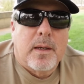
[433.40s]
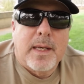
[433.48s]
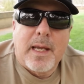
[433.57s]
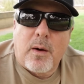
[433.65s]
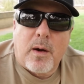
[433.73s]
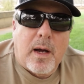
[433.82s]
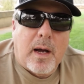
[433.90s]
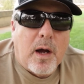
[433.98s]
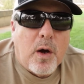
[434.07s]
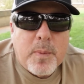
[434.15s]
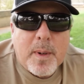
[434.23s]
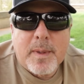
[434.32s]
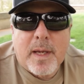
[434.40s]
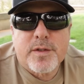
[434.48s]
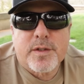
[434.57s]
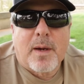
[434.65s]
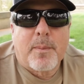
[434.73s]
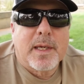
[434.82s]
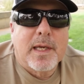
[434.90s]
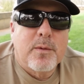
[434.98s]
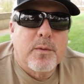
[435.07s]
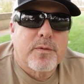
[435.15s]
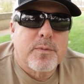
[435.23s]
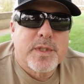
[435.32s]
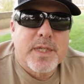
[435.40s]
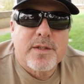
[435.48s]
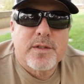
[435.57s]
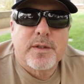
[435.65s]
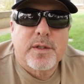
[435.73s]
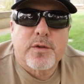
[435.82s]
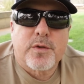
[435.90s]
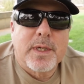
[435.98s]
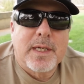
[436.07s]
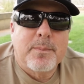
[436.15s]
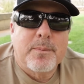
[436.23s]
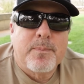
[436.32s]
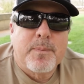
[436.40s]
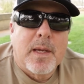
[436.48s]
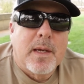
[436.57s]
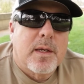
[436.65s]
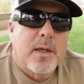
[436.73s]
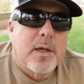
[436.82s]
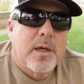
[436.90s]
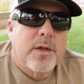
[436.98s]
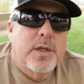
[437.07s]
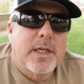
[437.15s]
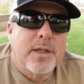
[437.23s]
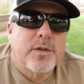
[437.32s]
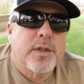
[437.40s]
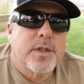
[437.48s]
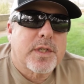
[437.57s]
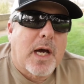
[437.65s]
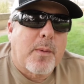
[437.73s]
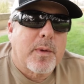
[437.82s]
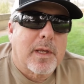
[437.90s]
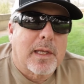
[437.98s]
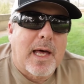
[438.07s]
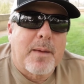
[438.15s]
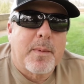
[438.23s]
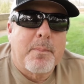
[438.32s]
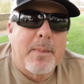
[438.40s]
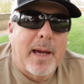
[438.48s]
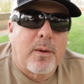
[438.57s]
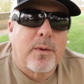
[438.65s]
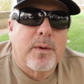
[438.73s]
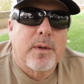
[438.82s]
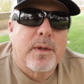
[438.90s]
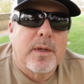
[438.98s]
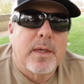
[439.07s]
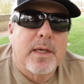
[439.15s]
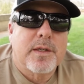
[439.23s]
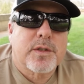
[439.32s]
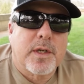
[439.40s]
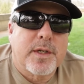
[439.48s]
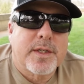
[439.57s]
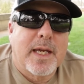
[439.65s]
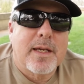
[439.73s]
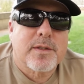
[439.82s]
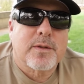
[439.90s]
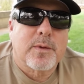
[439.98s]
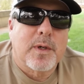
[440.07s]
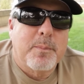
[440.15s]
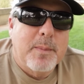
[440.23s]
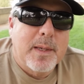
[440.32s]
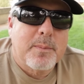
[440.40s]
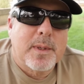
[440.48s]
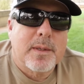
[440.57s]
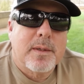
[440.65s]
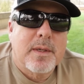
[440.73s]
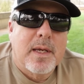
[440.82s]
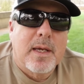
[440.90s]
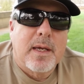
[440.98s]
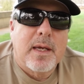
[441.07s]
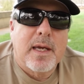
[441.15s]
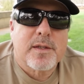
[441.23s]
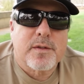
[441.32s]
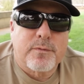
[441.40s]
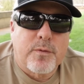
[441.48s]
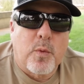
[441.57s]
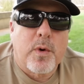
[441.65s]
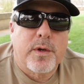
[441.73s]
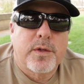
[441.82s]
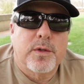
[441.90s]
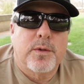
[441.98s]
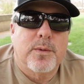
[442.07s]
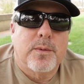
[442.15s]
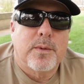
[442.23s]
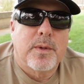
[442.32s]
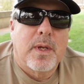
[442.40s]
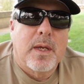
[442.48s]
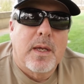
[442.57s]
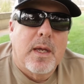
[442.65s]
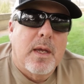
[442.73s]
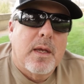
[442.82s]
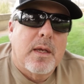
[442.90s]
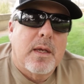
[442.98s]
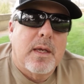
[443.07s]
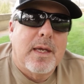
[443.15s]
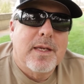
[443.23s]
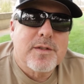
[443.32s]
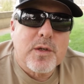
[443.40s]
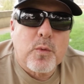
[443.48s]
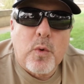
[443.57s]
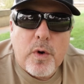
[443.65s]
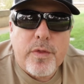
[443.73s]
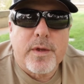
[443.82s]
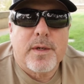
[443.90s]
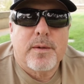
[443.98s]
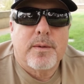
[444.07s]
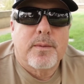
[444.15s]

Now, I hope I'm not stopping anyone from chasing their dream. To get to the top of the lineman mountain, it's going to take some commitment and some fortitude. Is it worth it?